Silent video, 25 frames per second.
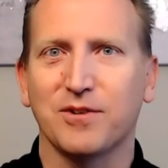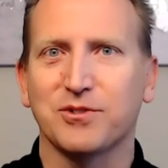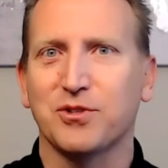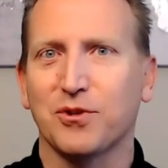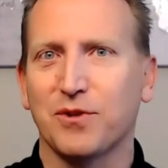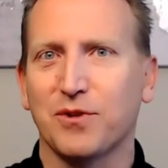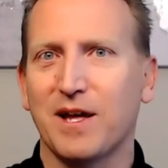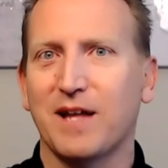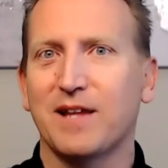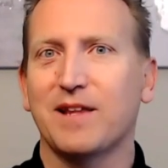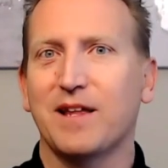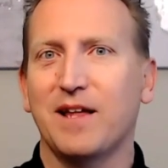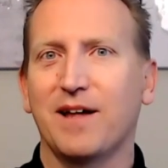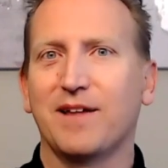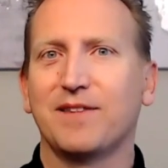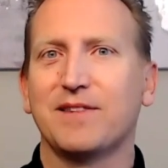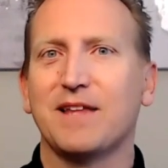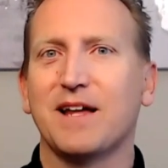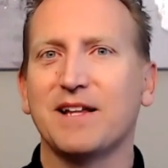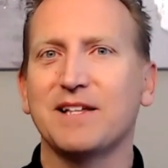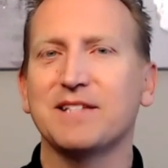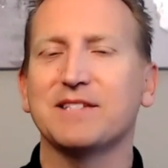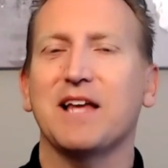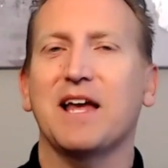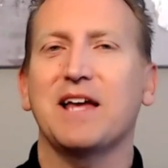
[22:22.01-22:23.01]
So
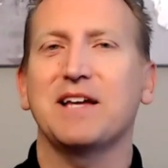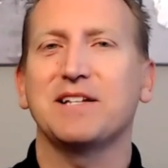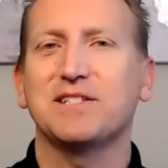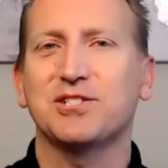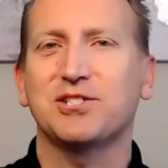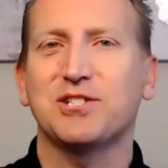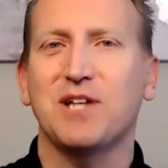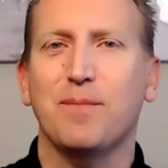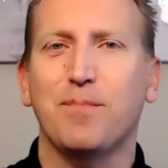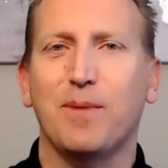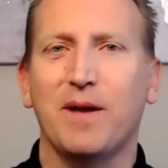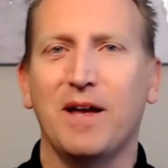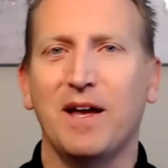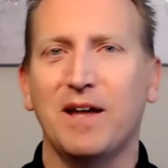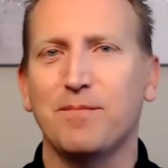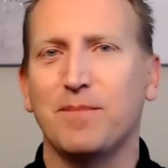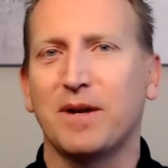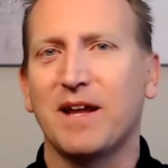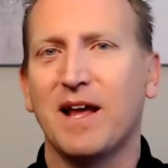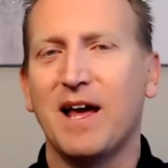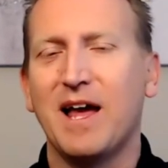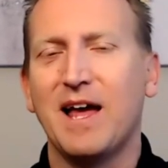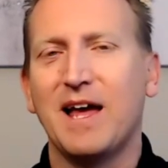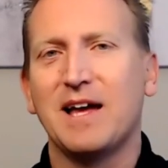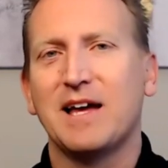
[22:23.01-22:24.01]
that is a step ahead,
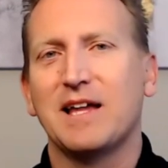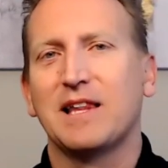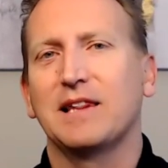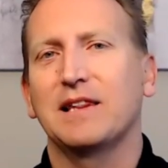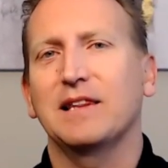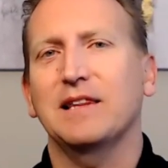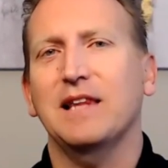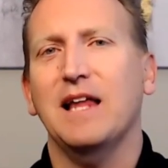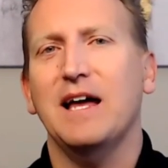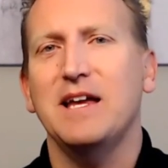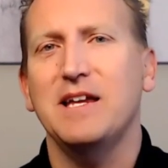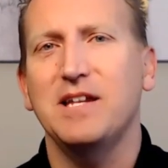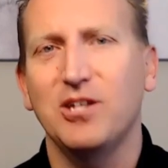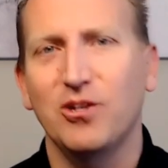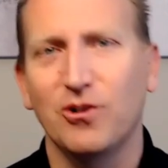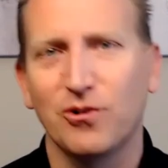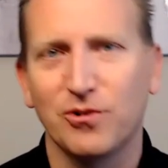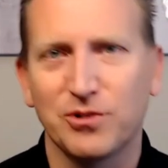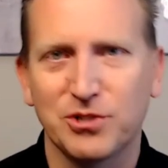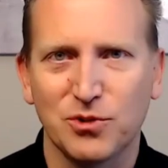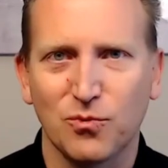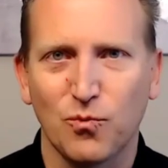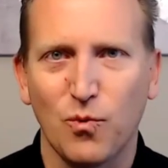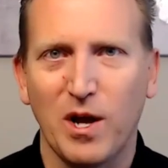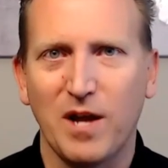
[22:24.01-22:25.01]
but light
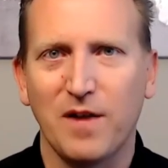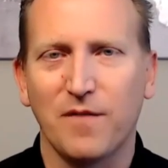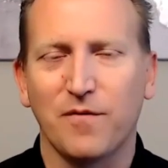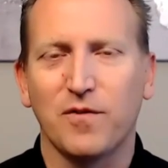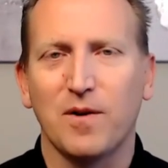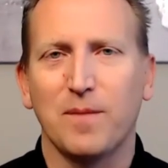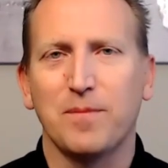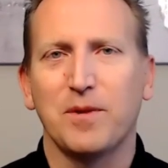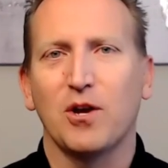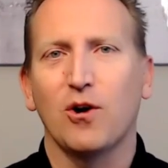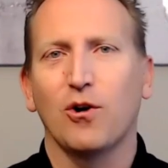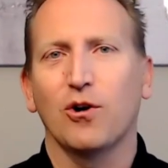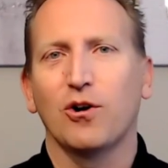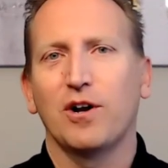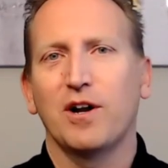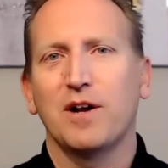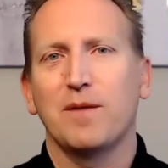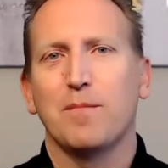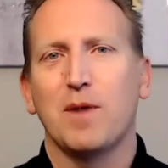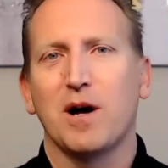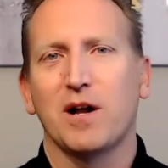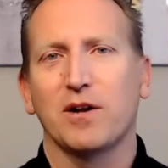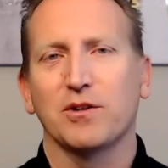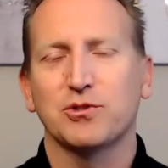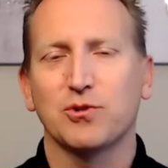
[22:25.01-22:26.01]
years away from the RA
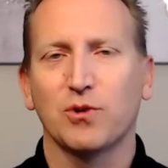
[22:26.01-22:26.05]
model.